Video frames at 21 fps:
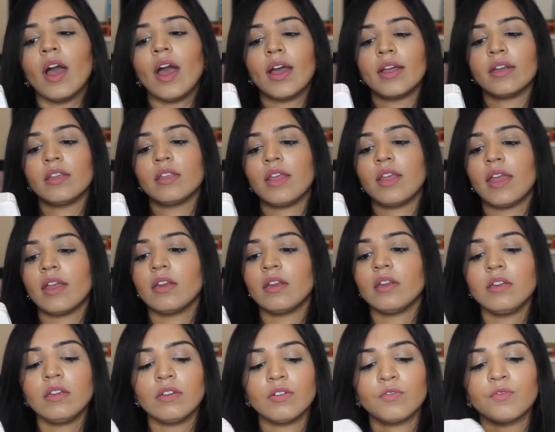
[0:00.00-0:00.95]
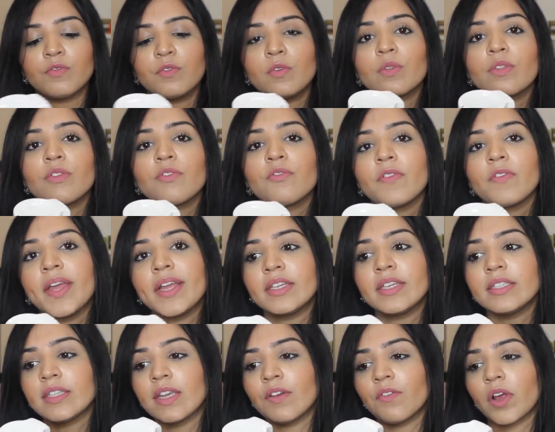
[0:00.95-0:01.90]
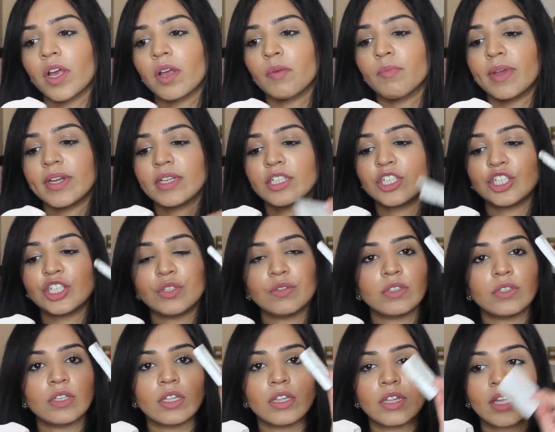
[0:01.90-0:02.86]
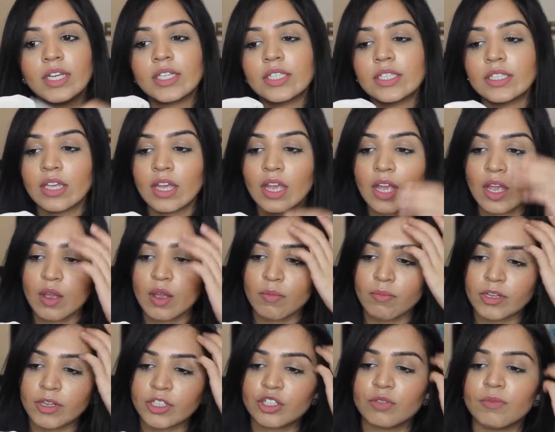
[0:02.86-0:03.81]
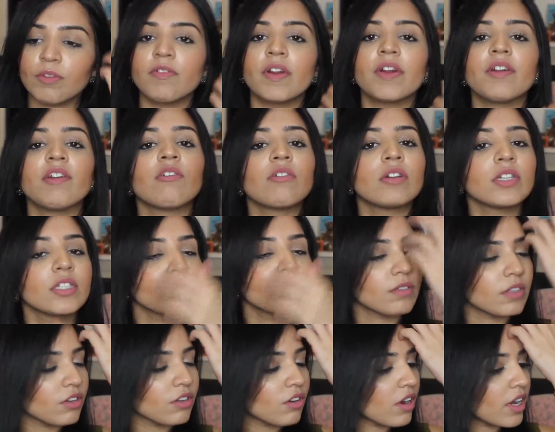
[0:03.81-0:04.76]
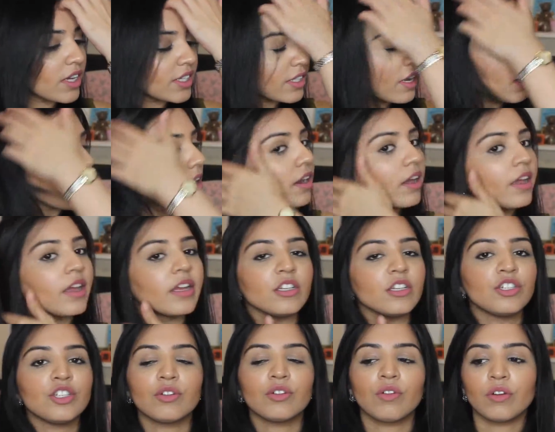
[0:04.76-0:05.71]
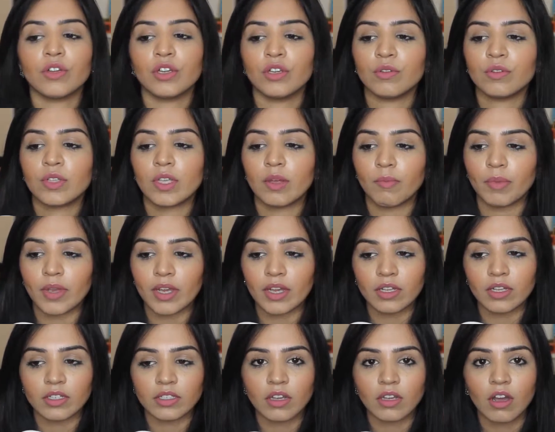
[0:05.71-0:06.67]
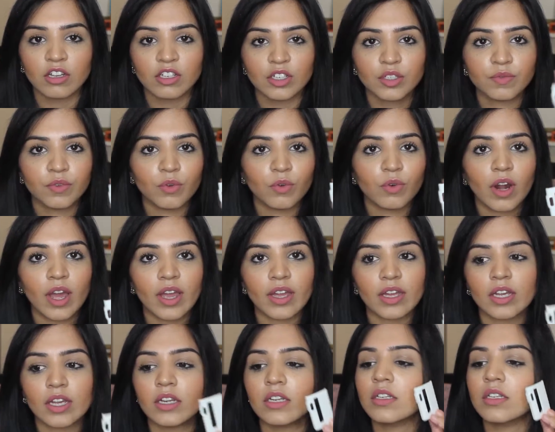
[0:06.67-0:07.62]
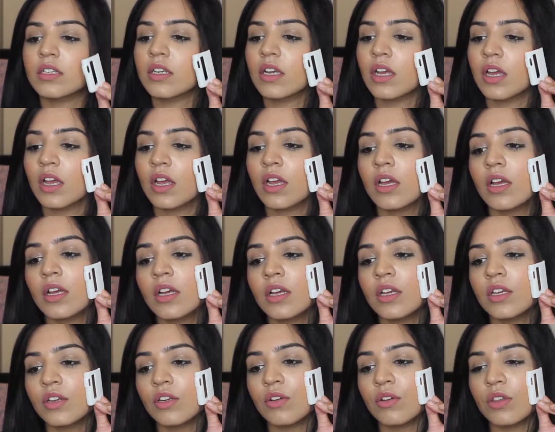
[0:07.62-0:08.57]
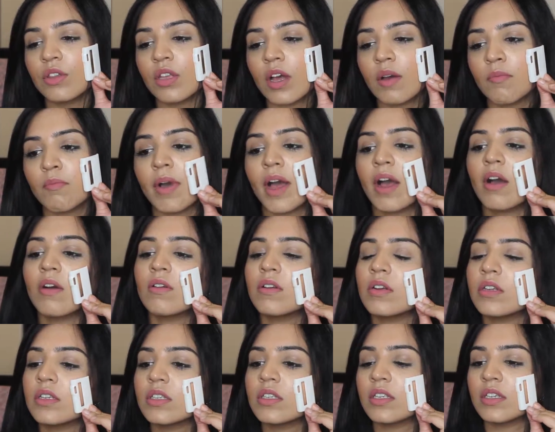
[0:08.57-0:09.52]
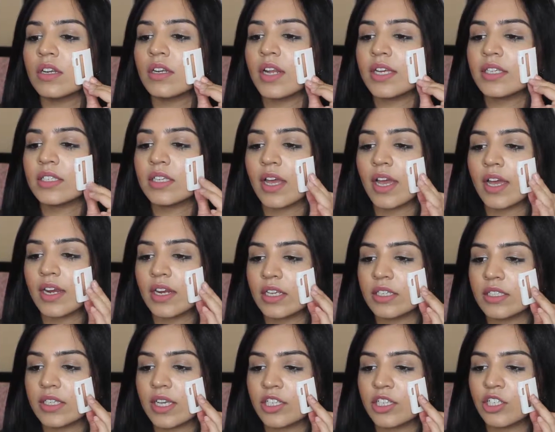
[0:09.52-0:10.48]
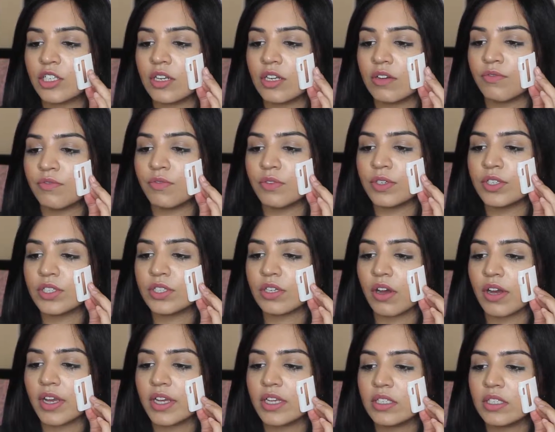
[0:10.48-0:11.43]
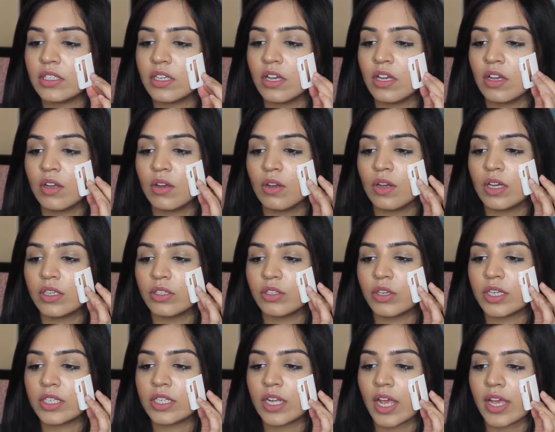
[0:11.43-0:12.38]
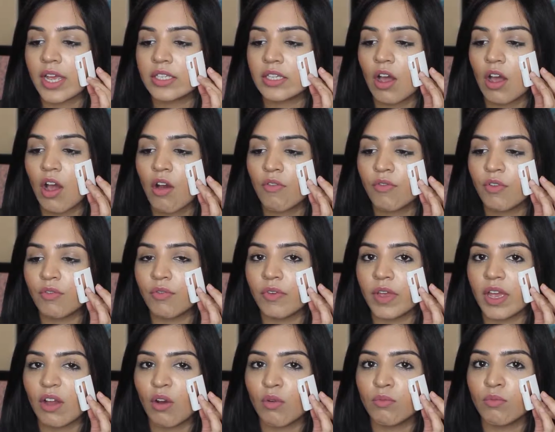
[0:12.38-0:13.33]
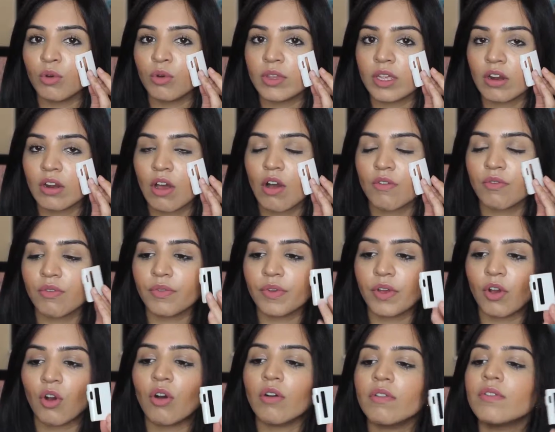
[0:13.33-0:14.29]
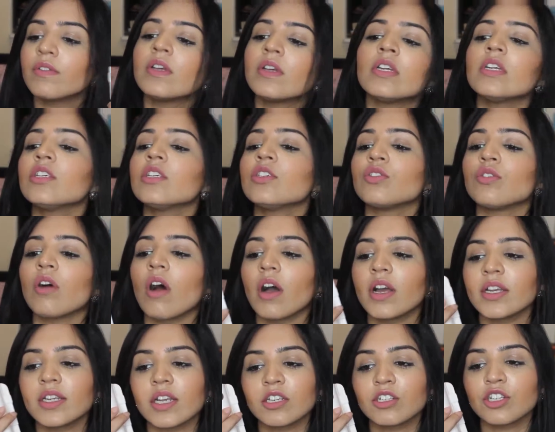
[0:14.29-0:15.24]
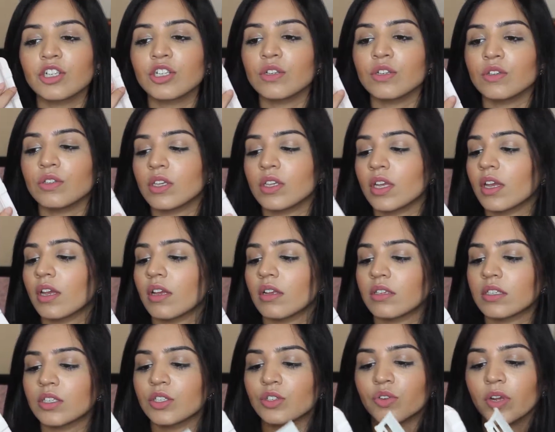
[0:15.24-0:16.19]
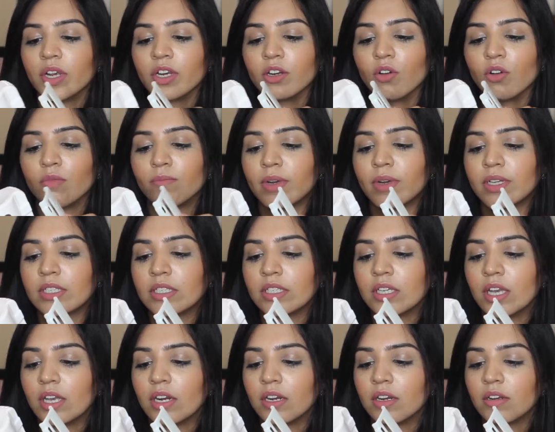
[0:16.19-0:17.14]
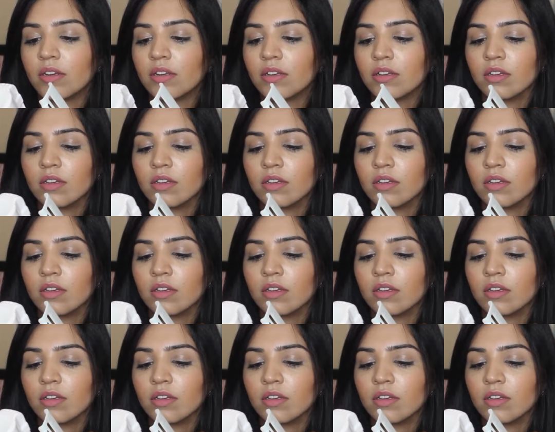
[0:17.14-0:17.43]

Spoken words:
and then for the face they recommend using this, but to be very honest with you guys, I do not use it because I just feel like it, you know, the laser head is actually a full size, so it takes half of it or more than half of it off, so I tend to use it straight on my skin.